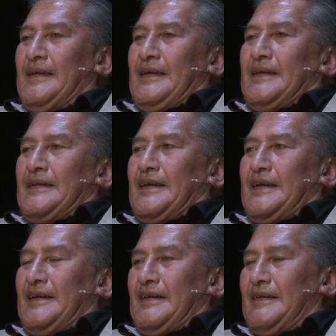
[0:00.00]
the
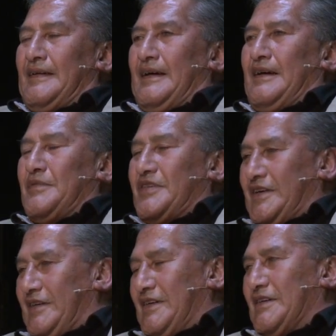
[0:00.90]

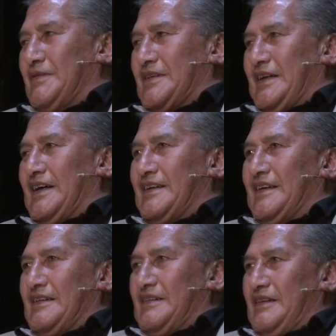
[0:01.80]
sharing with other
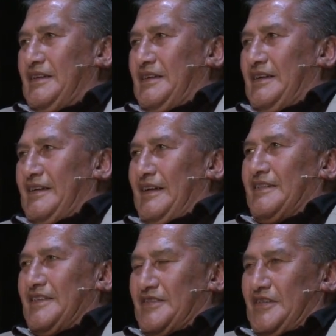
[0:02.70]

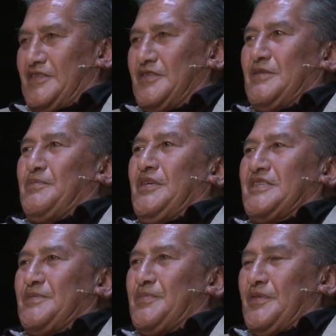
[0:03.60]
nations sort of took it by
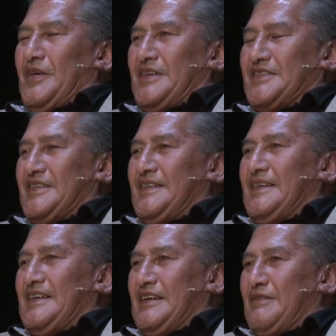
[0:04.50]
surprise.
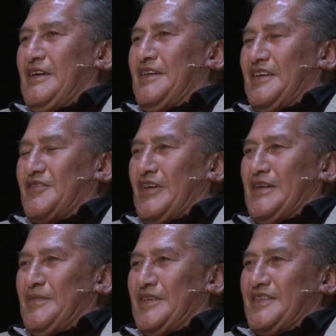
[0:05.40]
Here we are on a trade
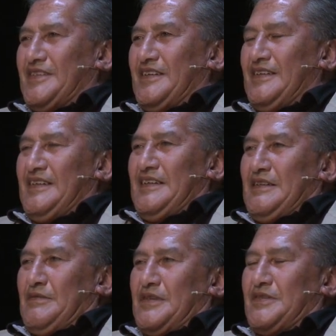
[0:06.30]
mission,
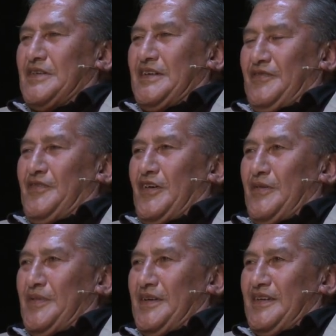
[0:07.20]
we're talking
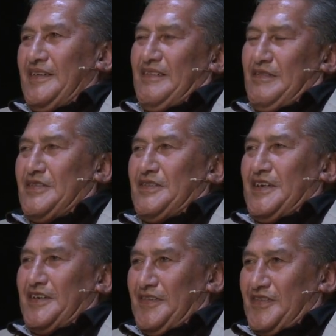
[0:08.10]
environment, we're talking
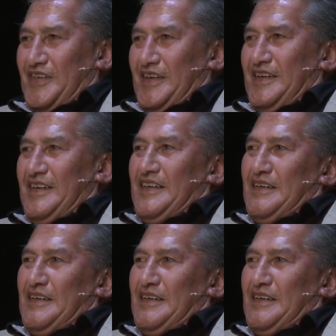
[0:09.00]
culture, we're